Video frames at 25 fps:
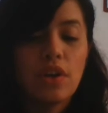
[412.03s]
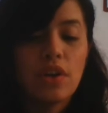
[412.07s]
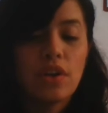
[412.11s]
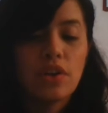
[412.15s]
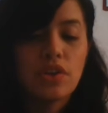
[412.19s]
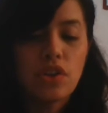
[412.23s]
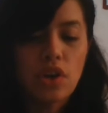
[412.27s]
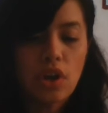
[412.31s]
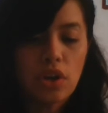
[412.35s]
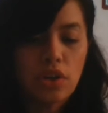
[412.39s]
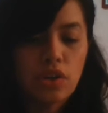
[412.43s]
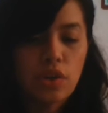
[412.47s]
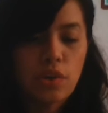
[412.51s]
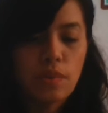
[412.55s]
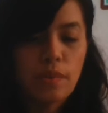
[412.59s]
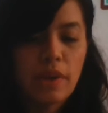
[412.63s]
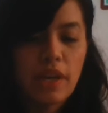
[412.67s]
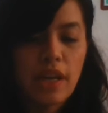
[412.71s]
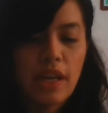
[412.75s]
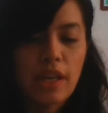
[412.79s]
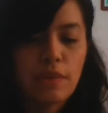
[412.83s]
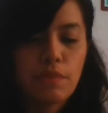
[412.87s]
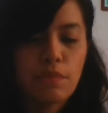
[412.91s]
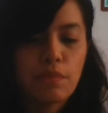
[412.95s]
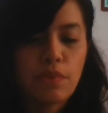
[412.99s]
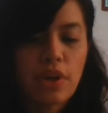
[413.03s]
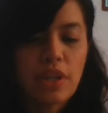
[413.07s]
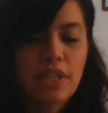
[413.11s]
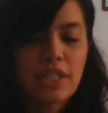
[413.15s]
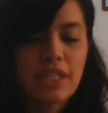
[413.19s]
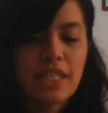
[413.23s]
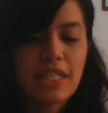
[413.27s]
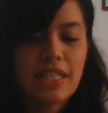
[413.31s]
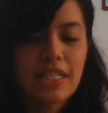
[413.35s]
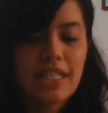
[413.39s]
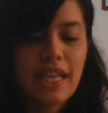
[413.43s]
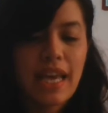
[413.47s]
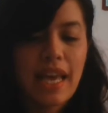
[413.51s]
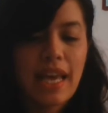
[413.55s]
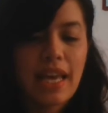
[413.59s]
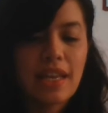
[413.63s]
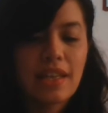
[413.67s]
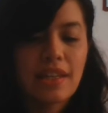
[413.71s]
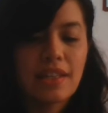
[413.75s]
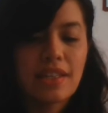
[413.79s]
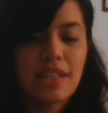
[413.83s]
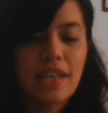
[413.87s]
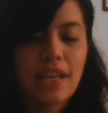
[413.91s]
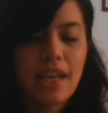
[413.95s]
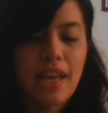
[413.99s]
Dr. Manette pressed his
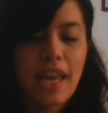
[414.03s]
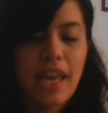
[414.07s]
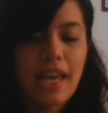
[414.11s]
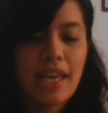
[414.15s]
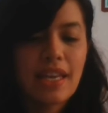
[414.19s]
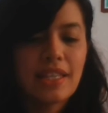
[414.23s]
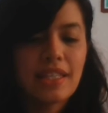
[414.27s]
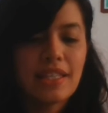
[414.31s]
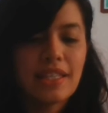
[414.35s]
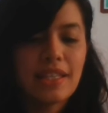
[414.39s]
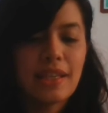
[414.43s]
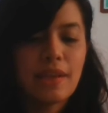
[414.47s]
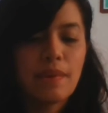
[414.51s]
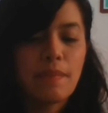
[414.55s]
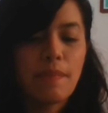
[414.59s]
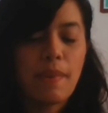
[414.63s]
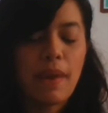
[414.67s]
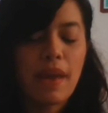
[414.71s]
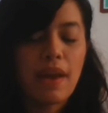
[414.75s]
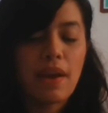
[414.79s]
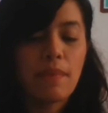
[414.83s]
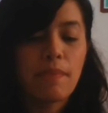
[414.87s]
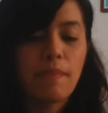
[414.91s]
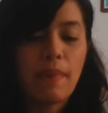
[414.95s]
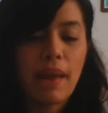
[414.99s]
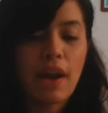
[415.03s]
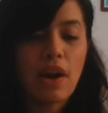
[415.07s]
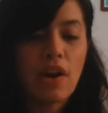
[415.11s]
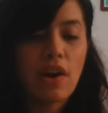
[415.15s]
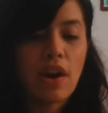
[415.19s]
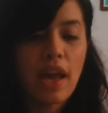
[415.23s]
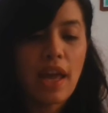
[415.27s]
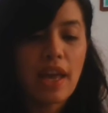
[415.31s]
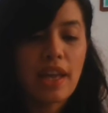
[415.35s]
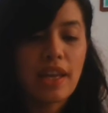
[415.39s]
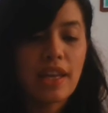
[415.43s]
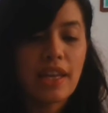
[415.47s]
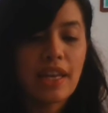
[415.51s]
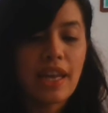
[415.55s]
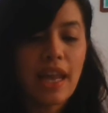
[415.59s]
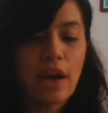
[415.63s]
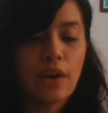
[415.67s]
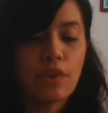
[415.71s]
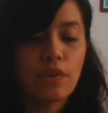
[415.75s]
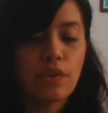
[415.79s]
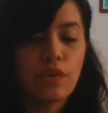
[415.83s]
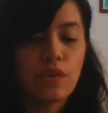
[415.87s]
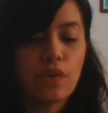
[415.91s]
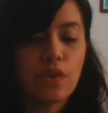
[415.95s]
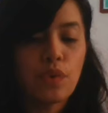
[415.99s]
hand, hastened bareheaded
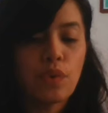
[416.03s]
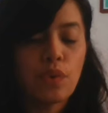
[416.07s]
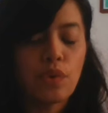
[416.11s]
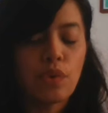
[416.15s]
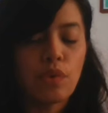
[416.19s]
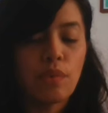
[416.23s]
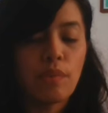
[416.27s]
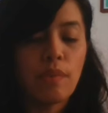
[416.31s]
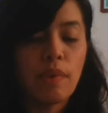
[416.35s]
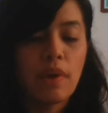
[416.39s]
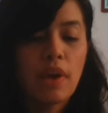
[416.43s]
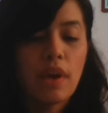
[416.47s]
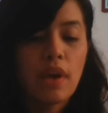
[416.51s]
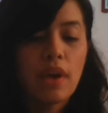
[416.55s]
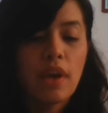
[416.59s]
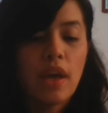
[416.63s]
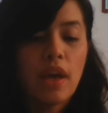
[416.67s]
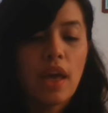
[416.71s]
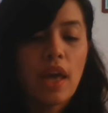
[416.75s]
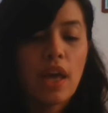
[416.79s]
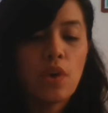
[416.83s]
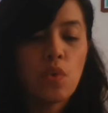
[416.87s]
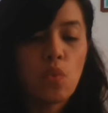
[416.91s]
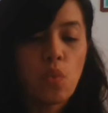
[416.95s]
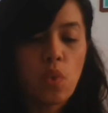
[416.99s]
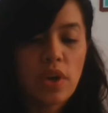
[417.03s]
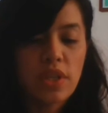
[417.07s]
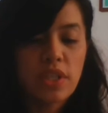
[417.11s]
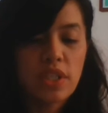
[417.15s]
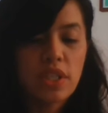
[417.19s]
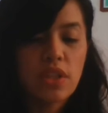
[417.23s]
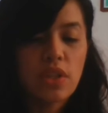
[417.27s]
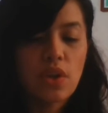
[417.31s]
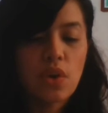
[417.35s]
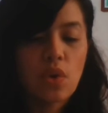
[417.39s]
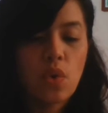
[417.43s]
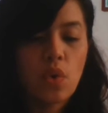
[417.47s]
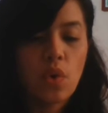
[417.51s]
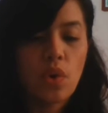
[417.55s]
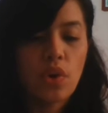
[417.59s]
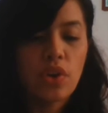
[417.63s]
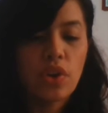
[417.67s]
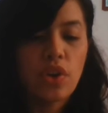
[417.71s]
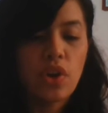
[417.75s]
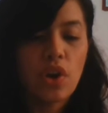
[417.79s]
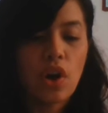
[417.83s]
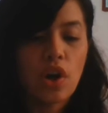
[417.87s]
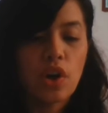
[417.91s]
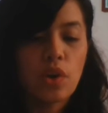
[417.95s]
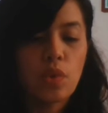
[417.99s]
out of the room, and was in the
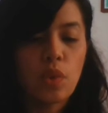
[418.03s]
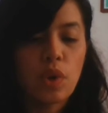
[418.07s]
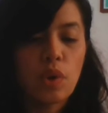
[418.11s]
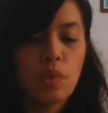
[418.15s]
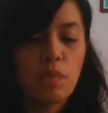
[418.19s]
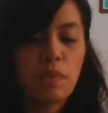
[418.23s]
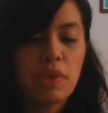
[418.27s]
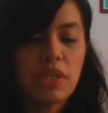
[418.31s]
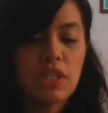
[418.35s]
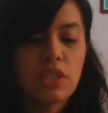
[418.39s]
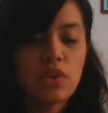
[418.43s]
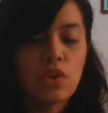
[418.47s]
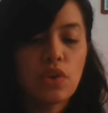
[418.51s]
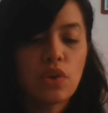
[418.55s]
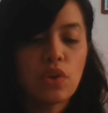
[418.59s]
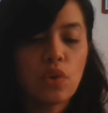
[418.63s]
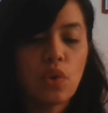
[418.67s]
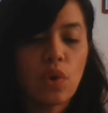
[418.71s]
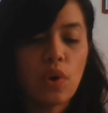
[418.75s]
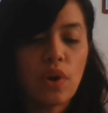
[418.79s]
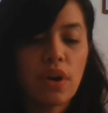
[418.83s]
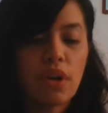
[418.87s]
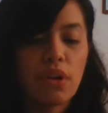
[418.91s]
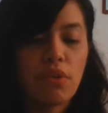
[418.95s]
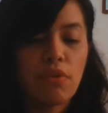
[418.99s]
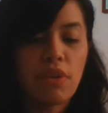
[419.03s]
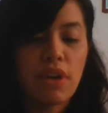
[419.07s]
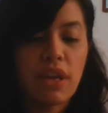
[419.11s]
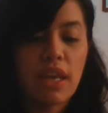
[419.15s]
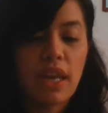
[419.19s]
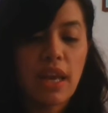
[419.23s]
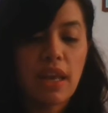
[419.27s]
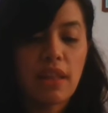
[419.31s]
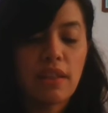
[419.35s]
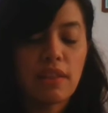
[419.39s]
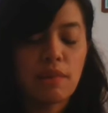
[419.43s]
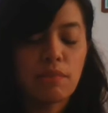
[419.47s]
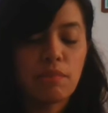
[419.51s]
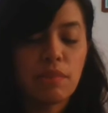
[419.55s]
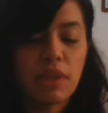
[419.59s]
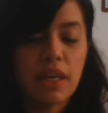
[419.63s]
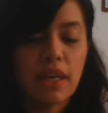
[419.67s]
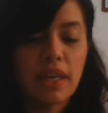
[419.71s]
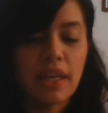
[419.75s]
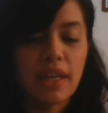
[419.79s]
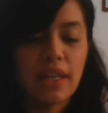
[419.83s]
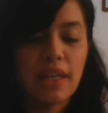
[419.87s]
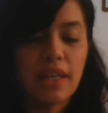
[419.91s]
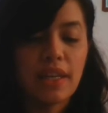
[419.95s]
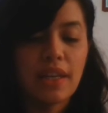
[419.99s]
courtyard when Mr. Lorry regained the
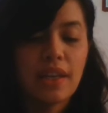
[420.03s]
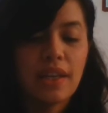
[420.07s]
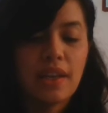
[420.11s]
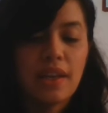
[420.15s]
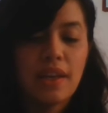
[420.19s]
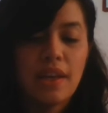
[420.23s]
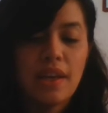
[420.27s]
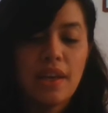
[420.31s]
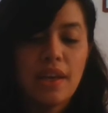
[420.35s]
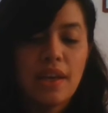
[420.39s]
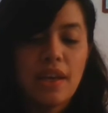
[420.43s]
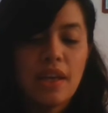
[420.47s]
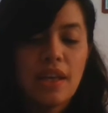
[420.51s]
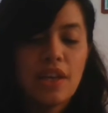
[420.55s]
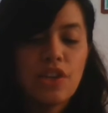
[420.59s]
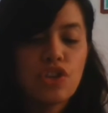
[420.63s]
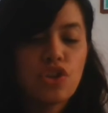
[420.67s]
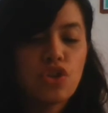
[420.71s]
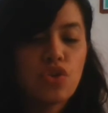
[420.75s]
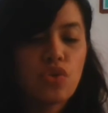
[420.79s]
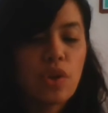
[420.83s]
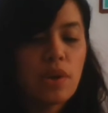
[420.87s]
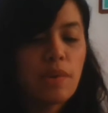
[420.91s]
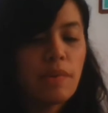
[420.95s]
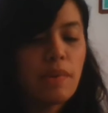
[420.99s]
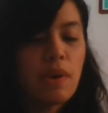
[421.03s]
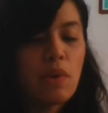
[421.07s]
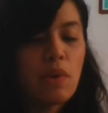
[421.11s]
blind. His streaming